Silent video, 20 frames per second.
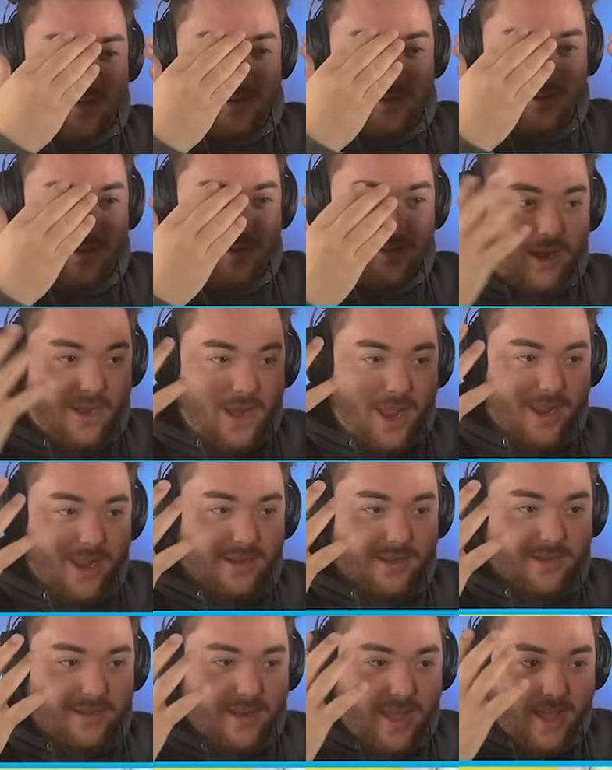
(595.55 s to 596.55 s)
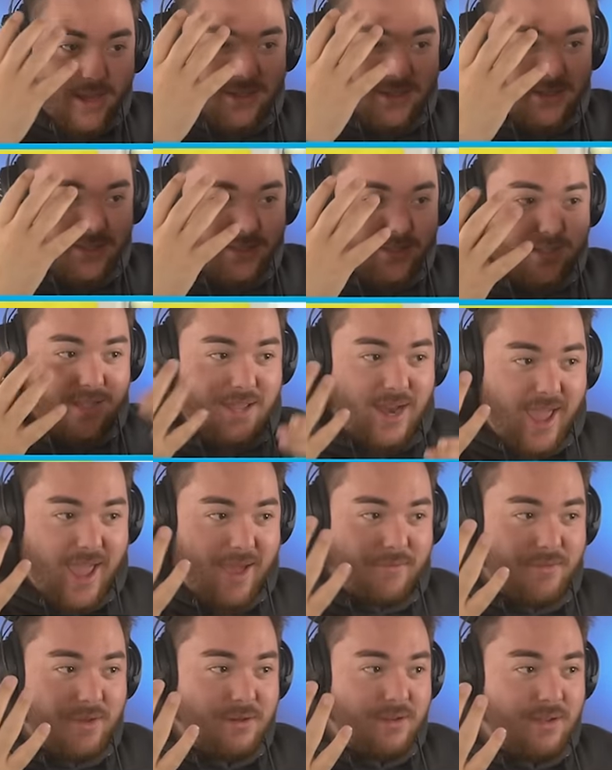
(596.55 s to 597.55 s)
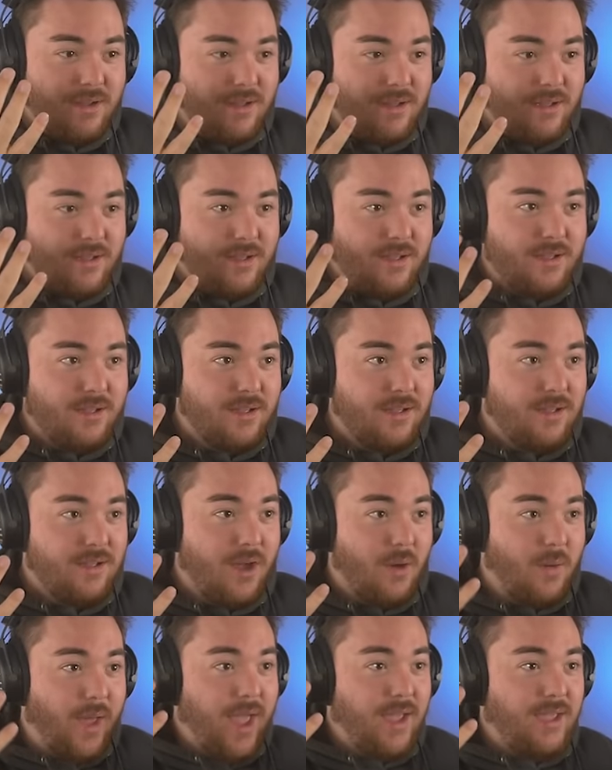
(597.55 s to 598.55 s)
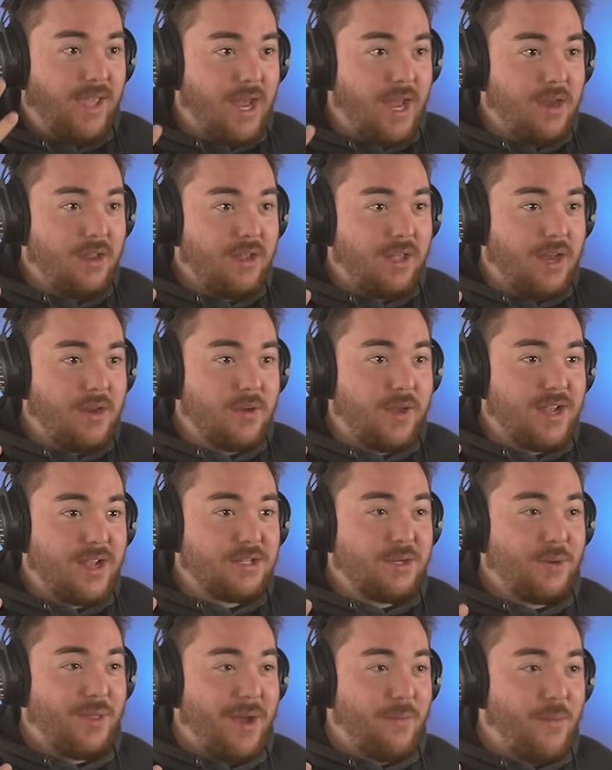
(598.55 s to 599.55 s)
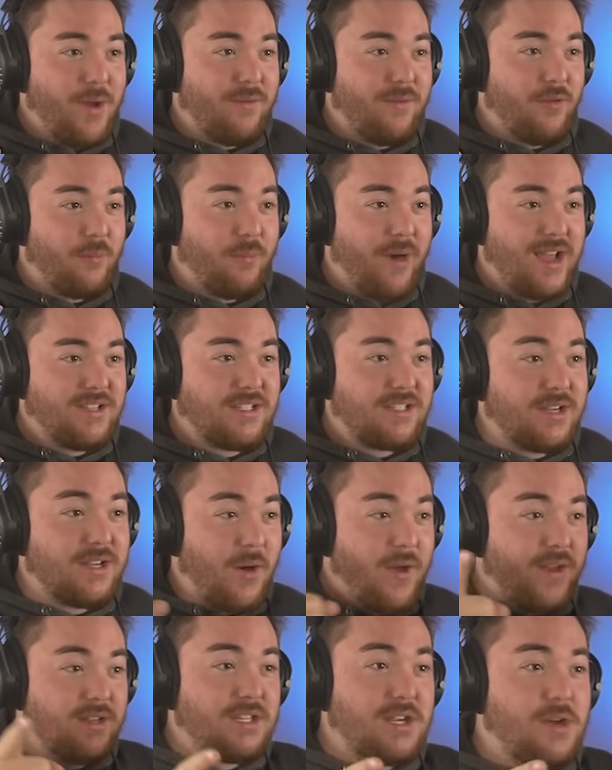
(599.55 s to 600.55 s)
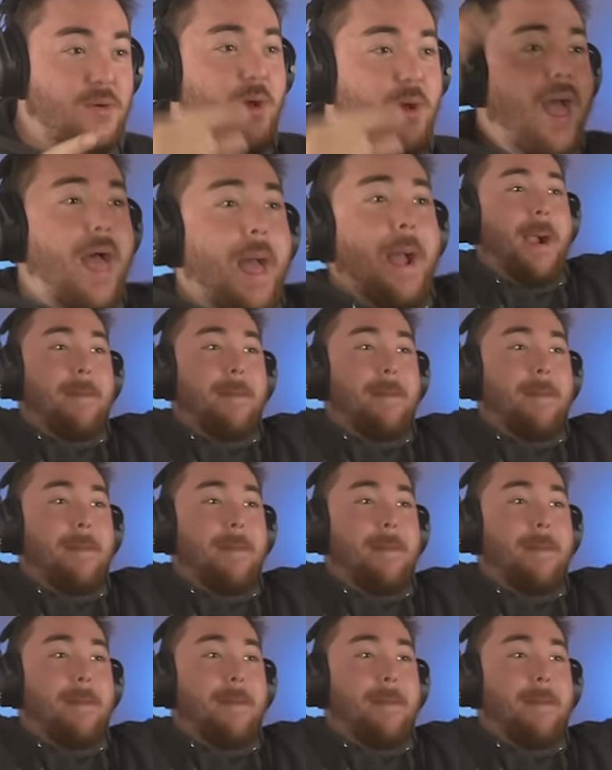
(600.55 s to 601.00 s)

All right, nice. Can I have it? Okay, can can you guess who that wonderful prize is going to?